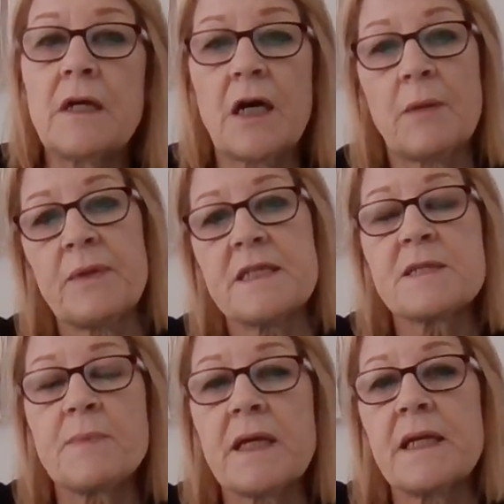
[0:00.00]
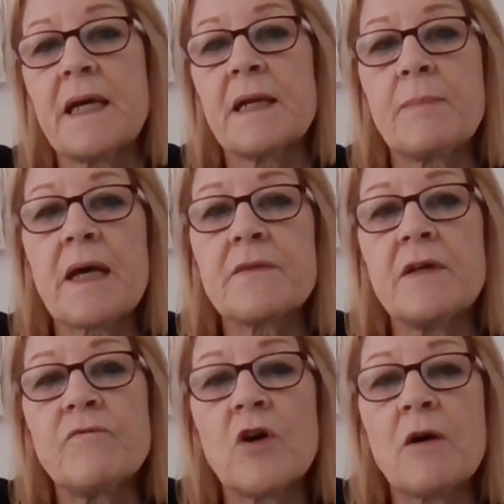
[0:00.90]
I've been speaking out about
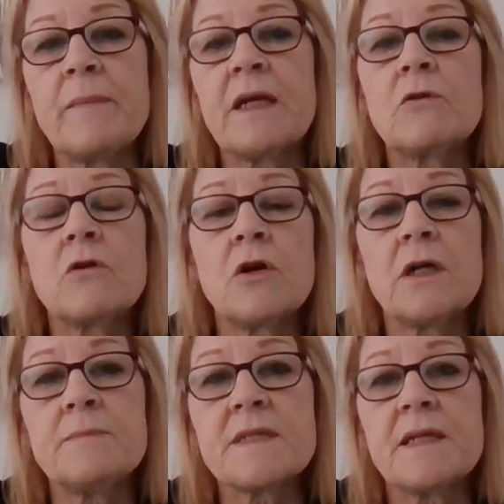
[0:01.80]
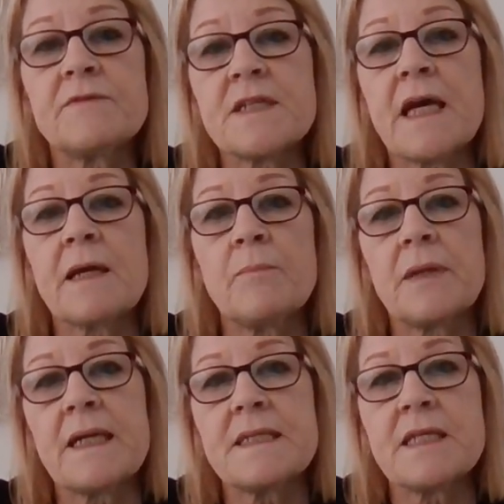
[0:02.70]
the environmental crimes that have taken
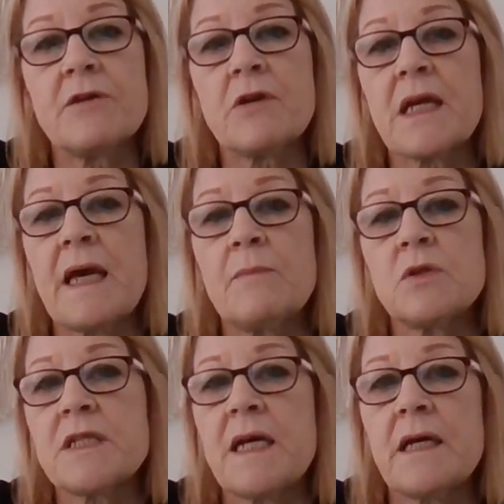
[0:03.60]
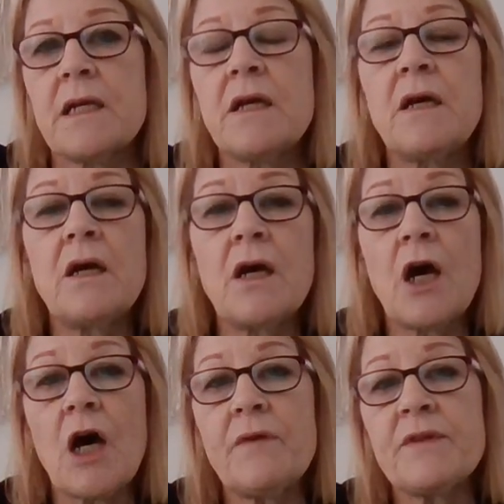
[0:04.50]
place here in Campbelltown
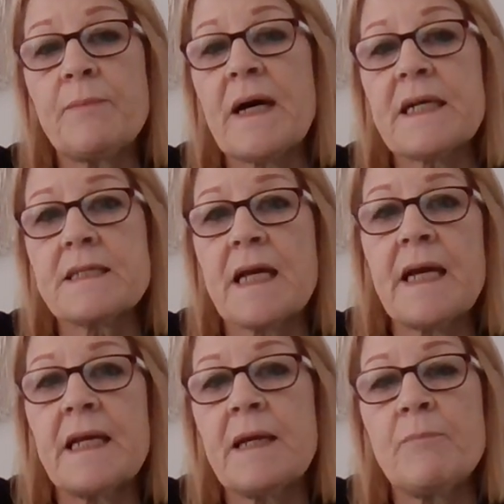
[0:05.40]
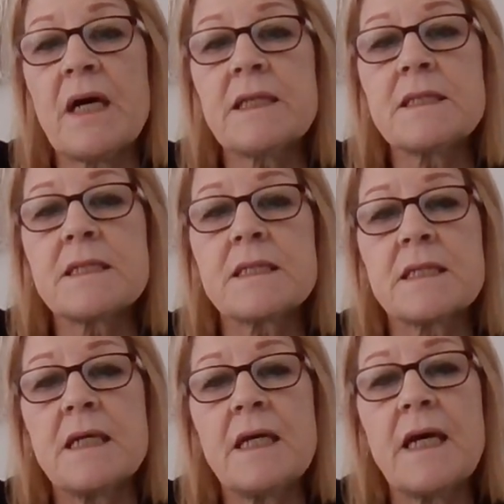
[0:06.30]
over the past 18
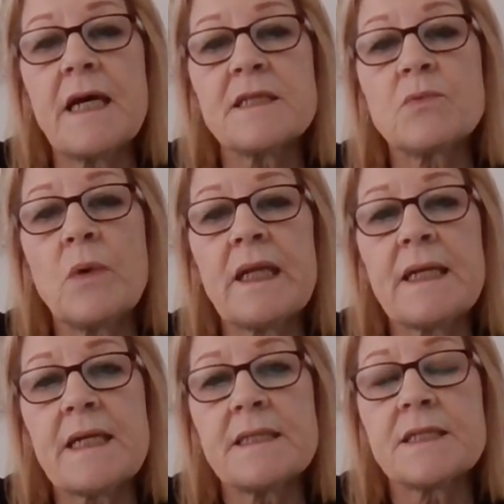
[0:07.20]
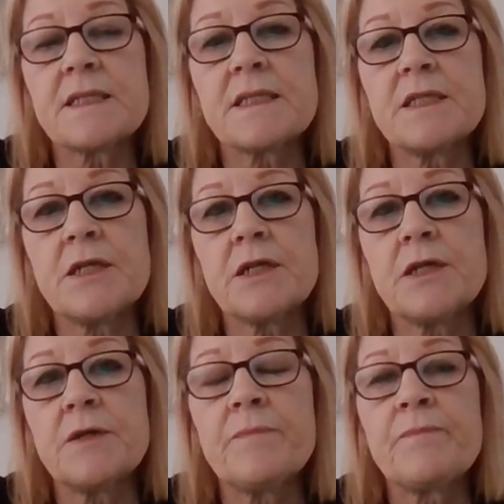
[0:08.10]
months, as well as the